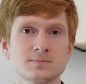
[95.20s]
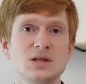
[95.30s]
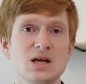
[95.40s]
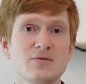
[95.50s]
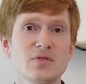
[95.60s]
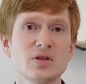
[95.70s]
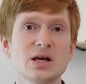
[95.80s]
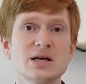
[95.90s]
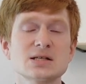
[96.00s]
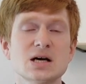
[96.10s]

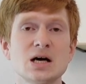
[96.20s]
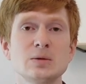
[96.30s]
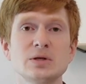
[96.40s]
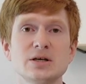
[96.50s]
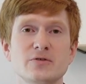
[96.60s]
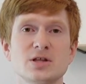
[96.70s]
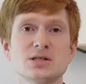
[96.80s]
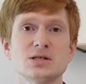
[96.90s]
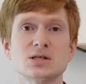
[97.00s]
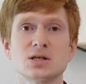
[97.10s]
Nevertheless, I believe
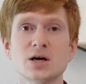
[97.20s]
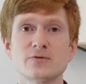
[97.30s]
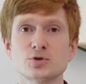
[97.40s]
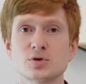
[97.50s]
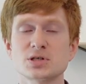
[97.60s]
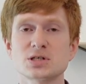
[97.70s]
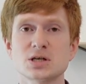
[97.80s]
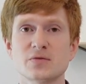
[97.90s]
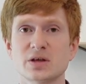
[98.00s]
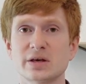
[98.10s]
this is enough to
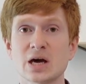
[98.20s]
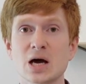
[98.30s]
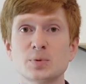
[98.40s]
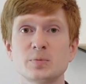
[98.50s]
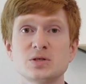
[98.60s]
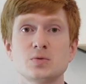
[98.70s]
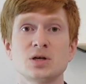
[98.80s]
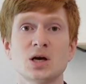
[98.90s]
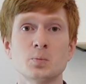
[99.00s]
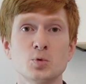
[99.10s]
understand the gap
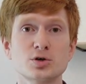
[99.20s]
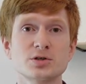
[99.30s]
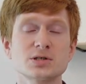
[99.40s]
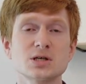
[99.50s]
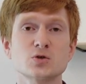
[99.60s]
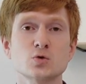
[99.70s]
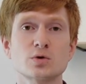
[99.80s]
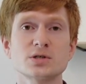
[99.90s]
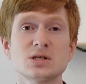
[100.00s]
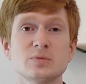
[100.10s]
between a modern
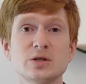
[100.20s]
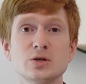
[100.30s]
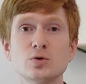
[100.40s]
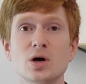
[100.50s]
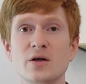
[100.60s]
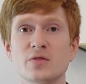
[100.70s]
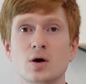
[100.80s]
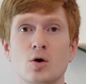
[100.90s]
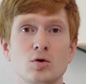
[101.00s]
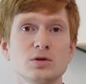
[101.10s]
6-core CPU and
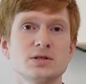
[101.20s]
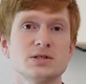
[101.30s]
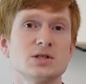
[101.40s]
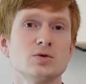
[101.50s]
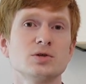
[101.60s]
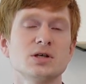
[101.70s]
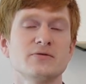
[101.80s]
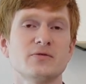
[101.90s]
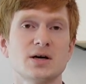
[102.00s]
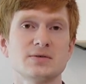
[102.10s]
the old Xeon
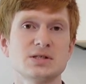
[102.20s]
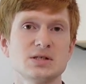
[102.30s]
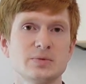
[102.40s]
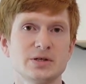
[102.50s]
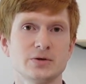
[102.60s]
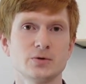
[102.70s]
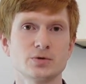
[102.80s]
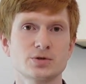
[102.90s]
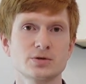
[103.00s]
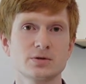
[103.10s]
E5
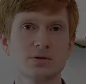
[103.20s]
CPUs.